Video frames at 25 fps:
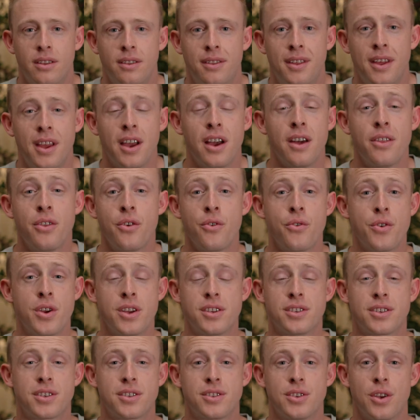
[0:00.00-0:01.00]
The other
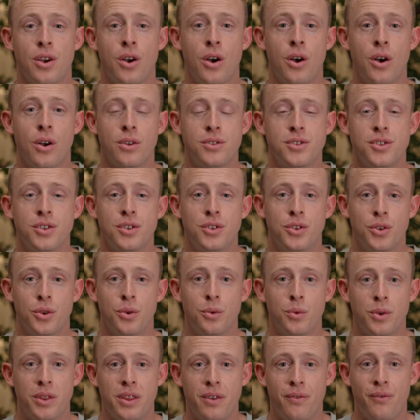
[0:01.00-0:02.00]
risks are to
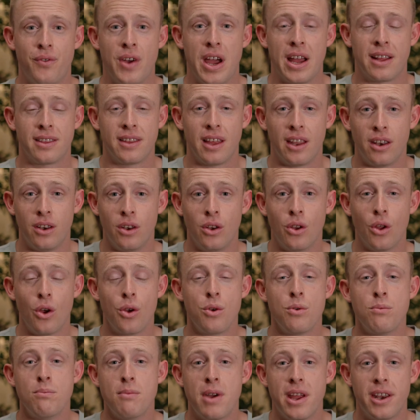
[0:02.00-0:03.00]
do with the fact that
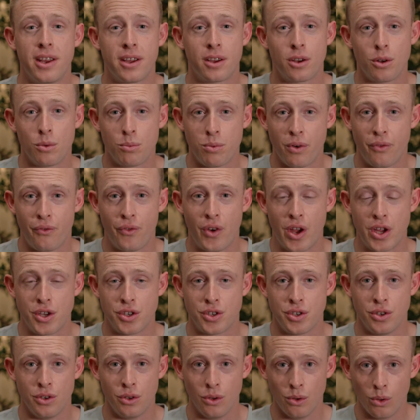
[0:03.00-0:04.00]
no medical
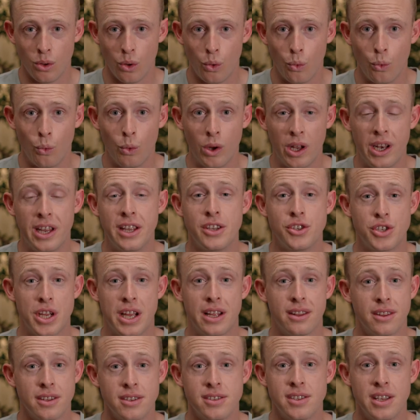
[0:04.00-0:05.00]
professional will
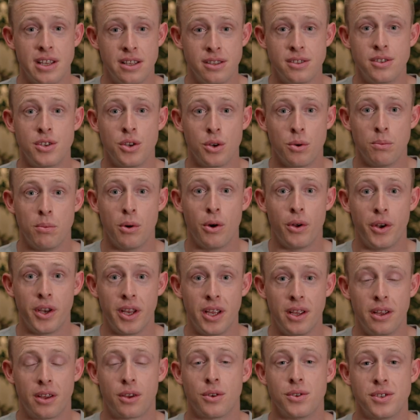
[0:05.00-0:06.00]
inject this into your
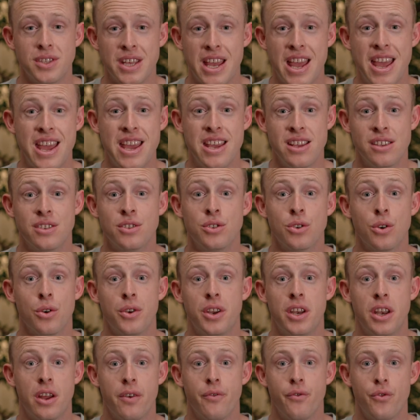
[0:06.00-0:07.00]
body because there is
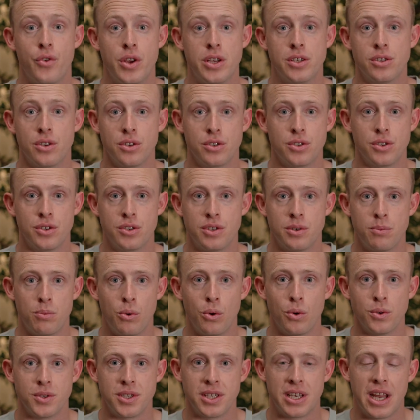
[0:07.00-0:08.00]
not enough research to
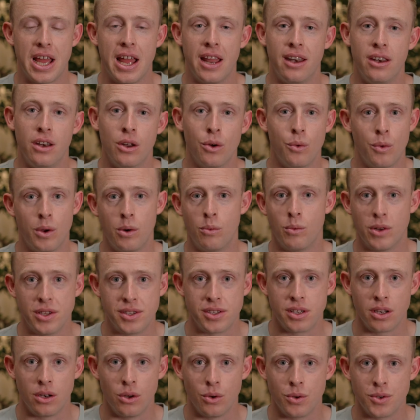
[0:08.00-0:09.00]
support it and no one
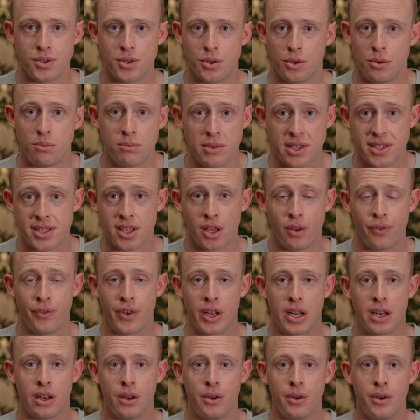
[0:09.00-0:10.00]
wants a lawsuit, myself
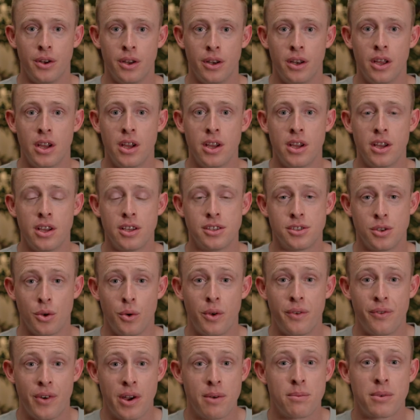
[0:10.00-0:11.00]
included. So
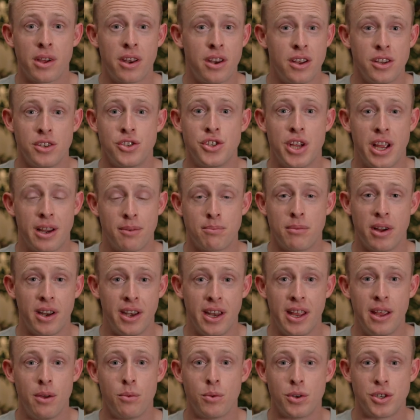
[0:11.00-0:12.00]
if I'm going to inject my
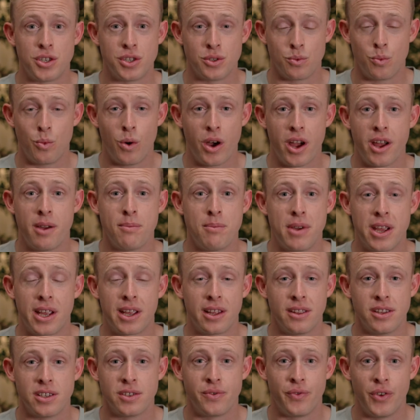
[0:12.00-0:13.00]
knee, which is why I'm
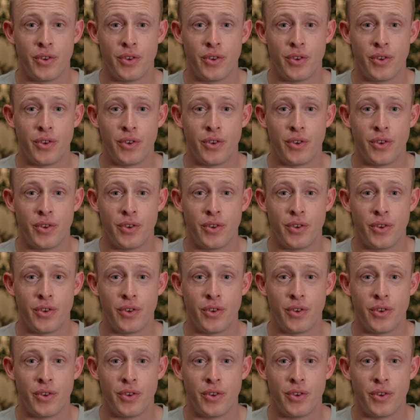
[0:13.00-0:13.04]
making this